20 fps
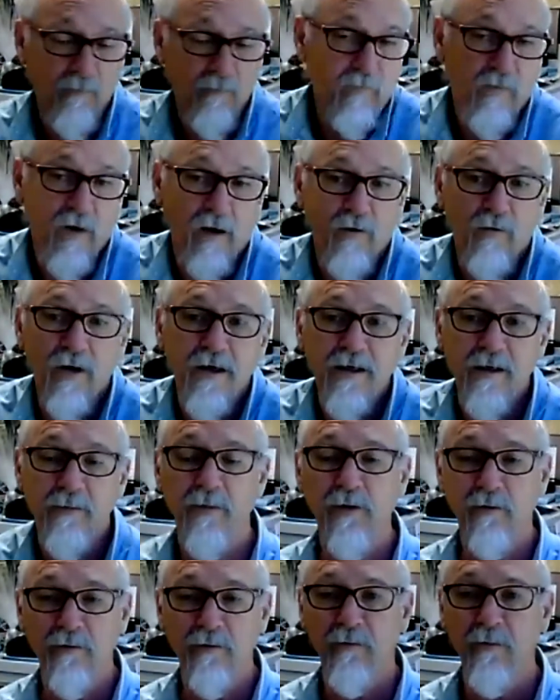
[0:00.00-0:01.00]
done a
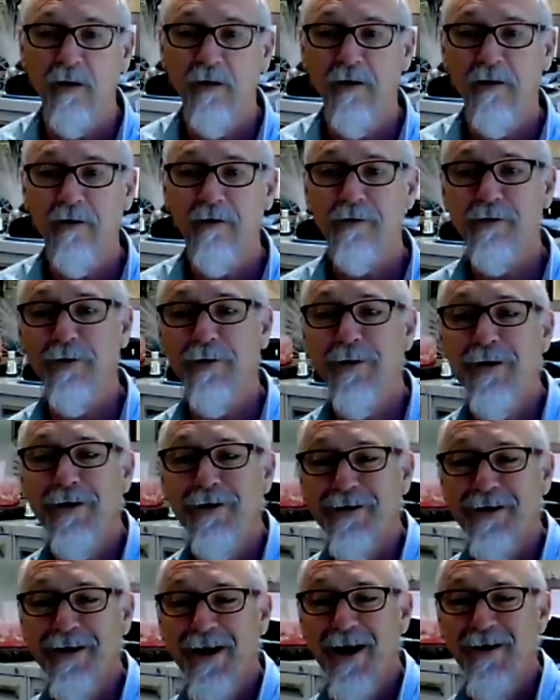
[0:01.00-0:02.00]
reasonable
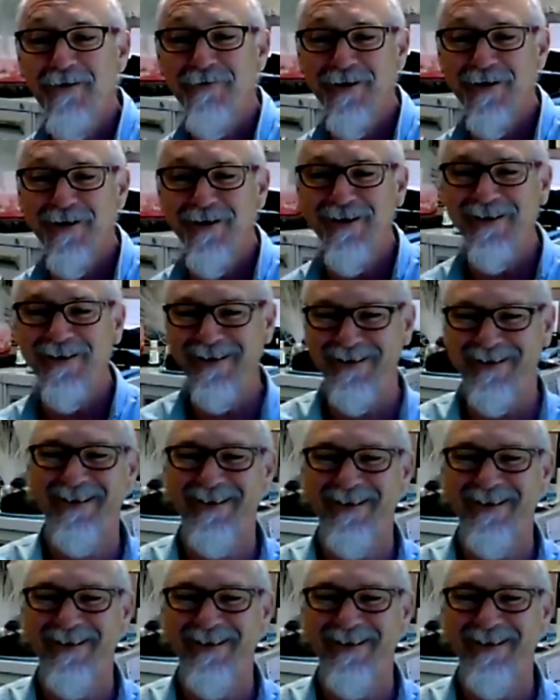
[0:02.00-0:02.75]
solution overall?